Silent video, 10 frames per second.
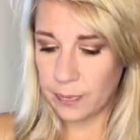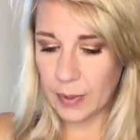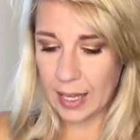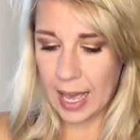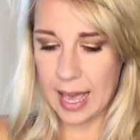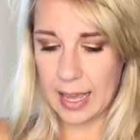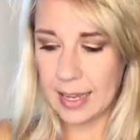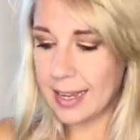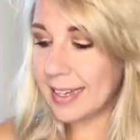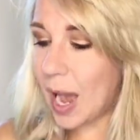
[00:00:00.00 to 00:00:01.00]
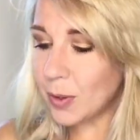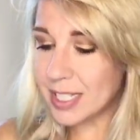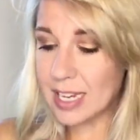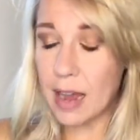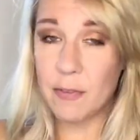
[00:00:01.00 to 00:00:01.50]
Okay, now
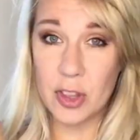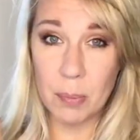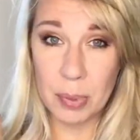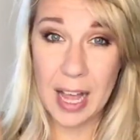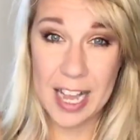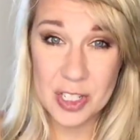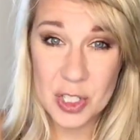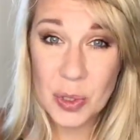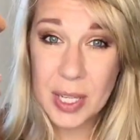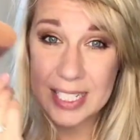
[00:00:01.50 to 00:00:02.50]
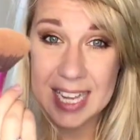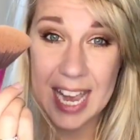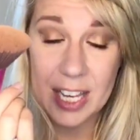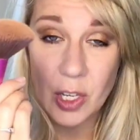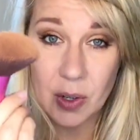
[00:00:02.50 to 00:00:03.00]
it's time for the blush. You can
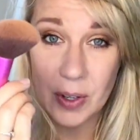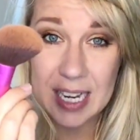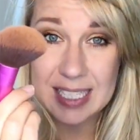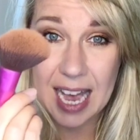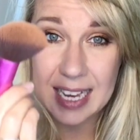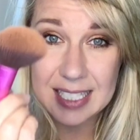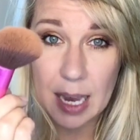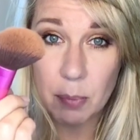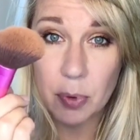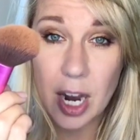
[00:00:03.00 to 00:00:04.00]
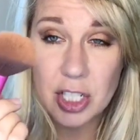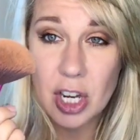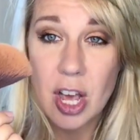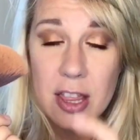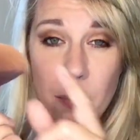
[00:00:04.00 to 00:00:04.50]
take your exact same brush,
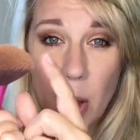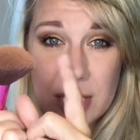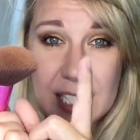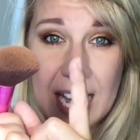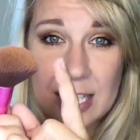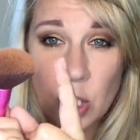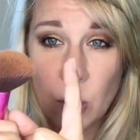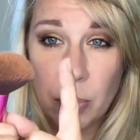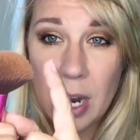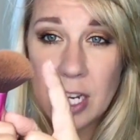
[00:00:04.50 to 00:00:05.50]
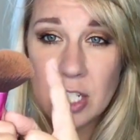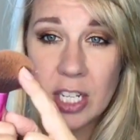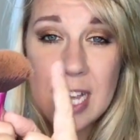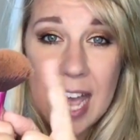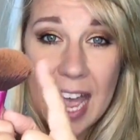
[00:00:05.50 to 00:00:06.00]
the multitasker brush,
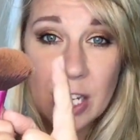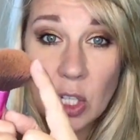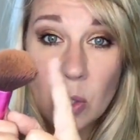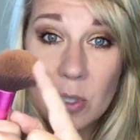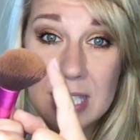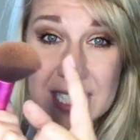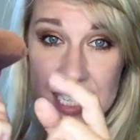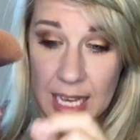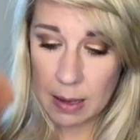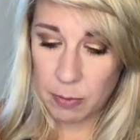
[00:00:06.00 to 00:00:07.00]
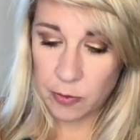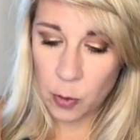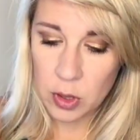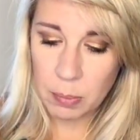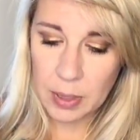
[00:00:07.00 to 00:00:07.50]
and use the tip
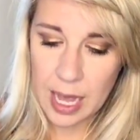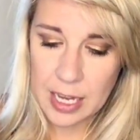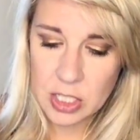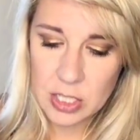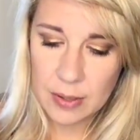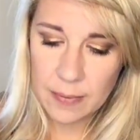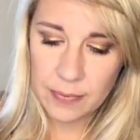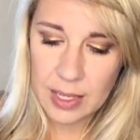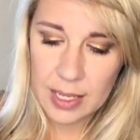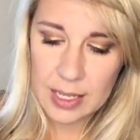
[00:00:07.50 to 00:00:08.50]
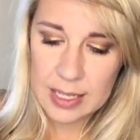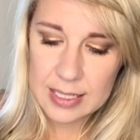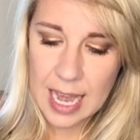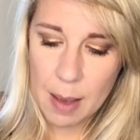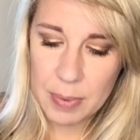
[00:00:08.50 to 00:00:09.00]
for the blush.
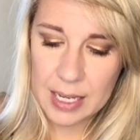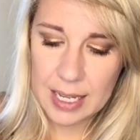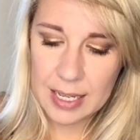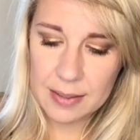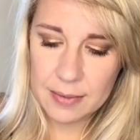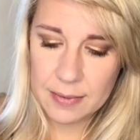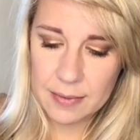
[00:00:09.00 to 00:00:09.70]
Tap it in